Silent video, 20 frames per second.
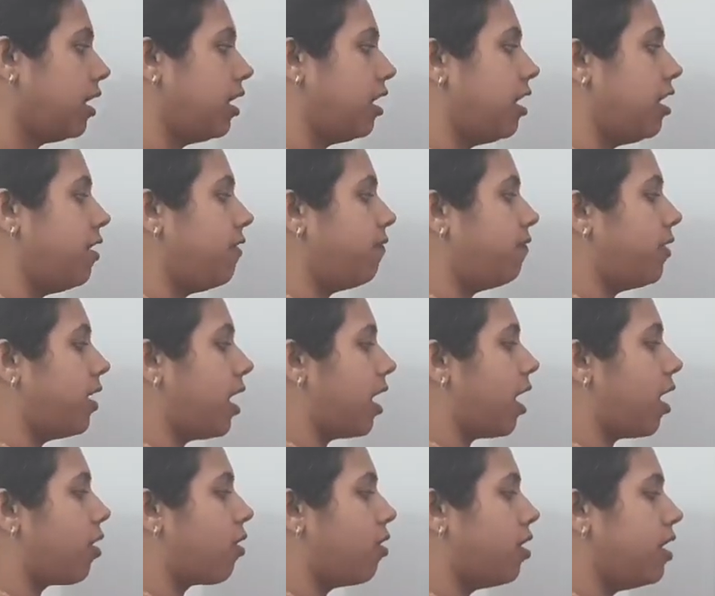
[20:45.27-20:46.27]
If there
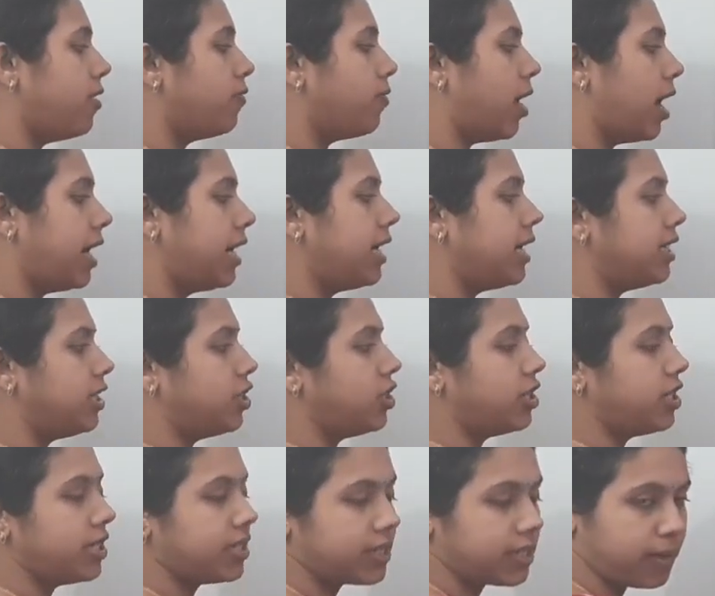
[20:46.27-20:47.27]
are only one
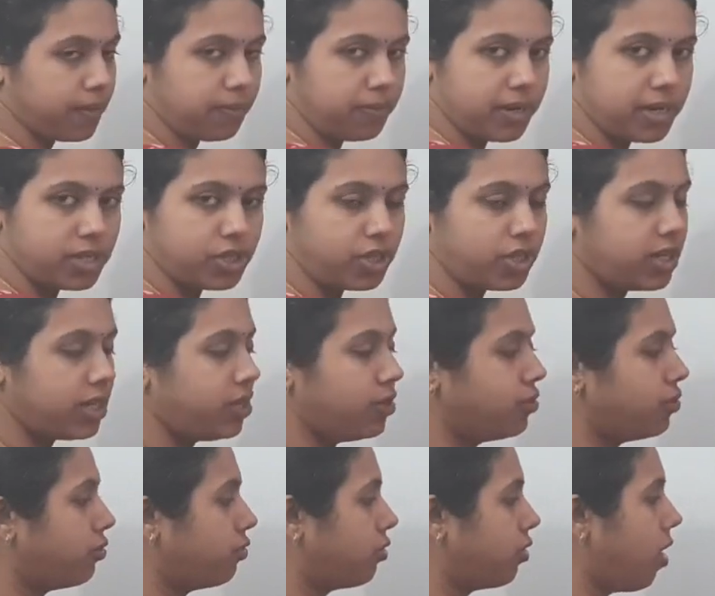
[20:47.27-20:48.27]
digit is repeating,
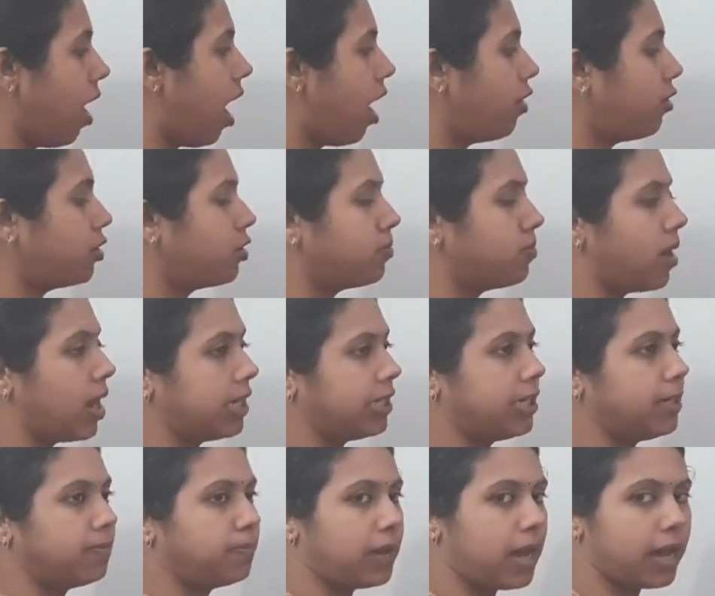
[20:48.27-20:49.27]
you have to
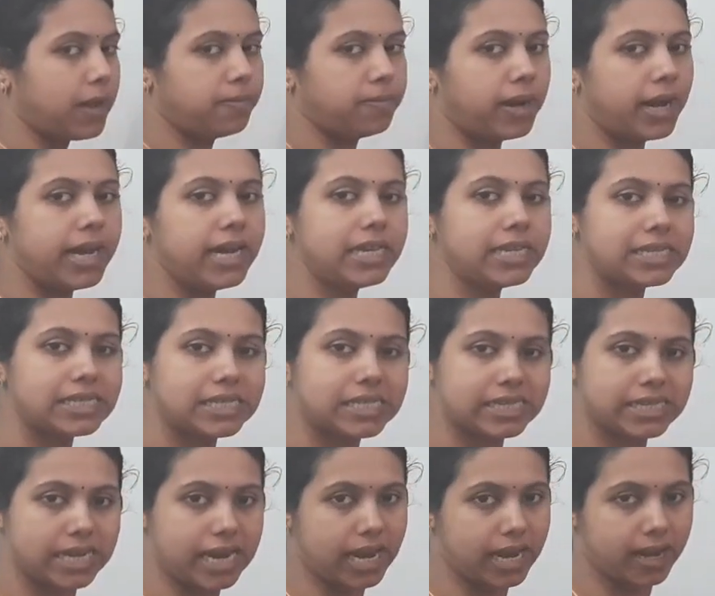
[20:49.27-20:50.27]
multiply by
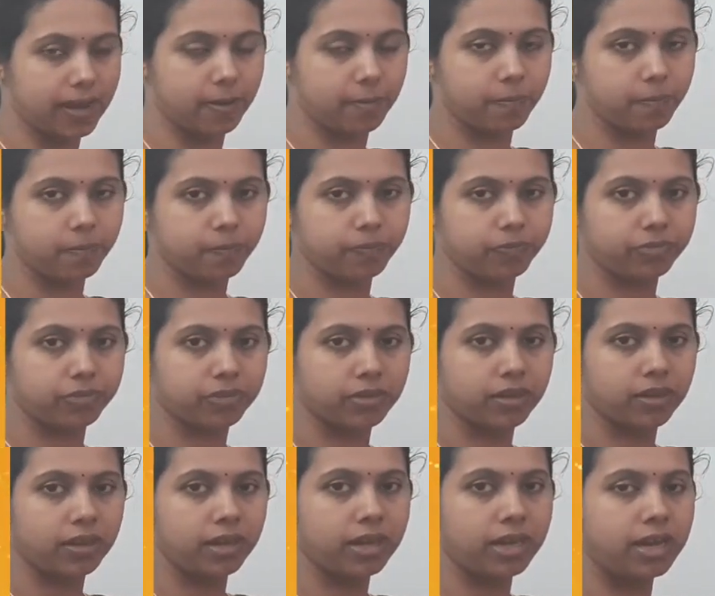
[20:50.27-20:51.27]
10.
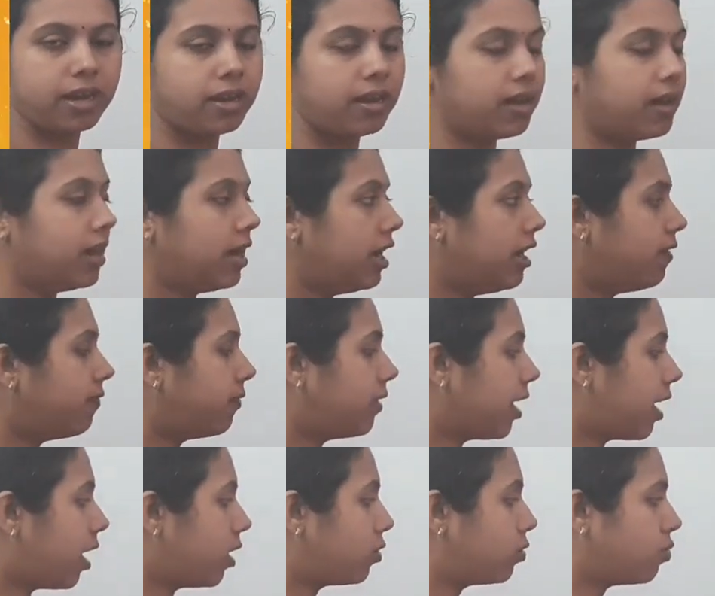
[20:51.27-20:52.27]
If
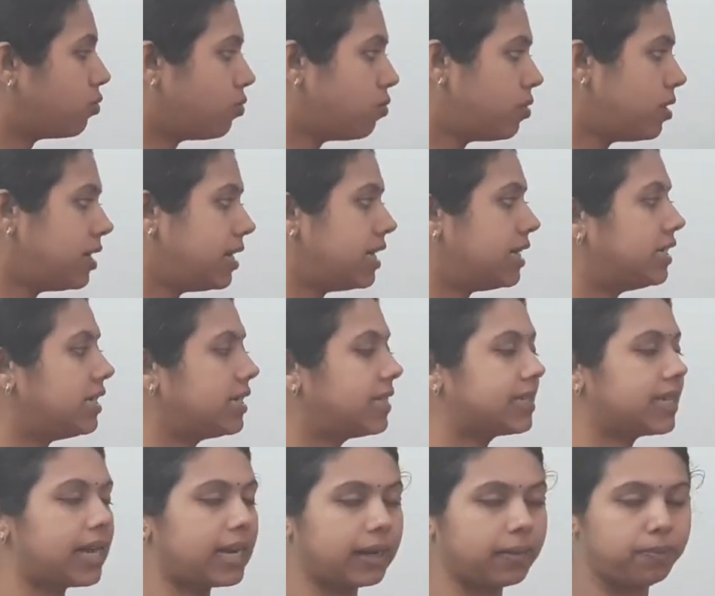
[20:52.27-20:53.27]
there are two
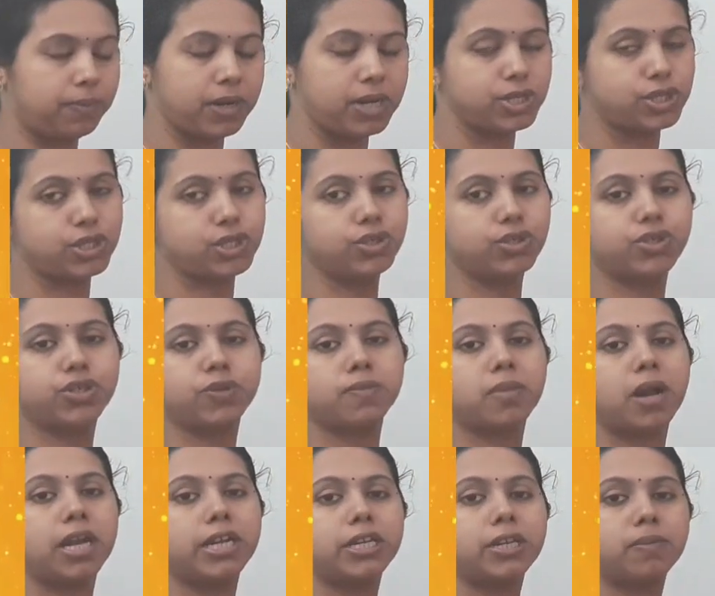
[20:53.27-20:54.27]
digits are repeating, you should
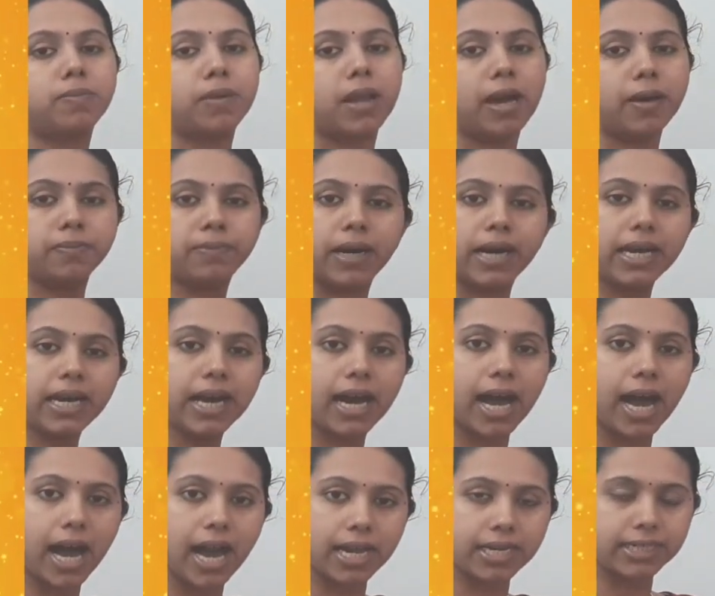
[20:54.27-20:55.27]
multiply by
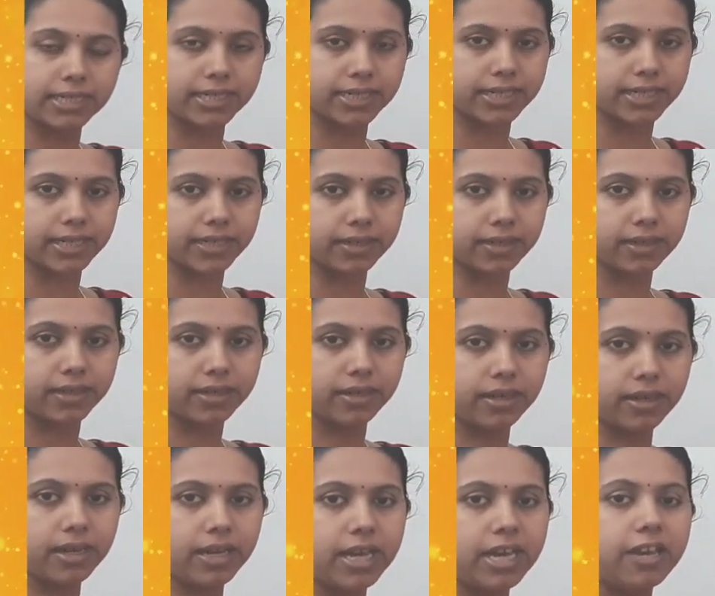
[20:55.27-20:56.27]
100.
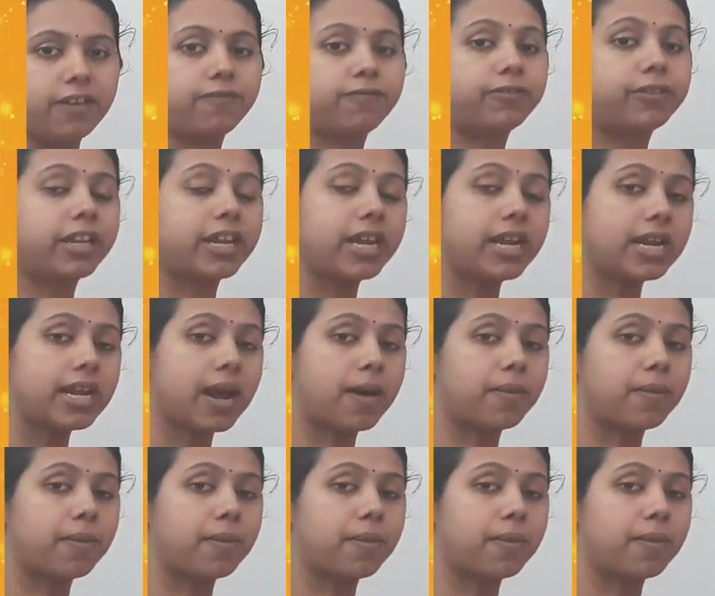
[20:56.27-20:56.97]
If three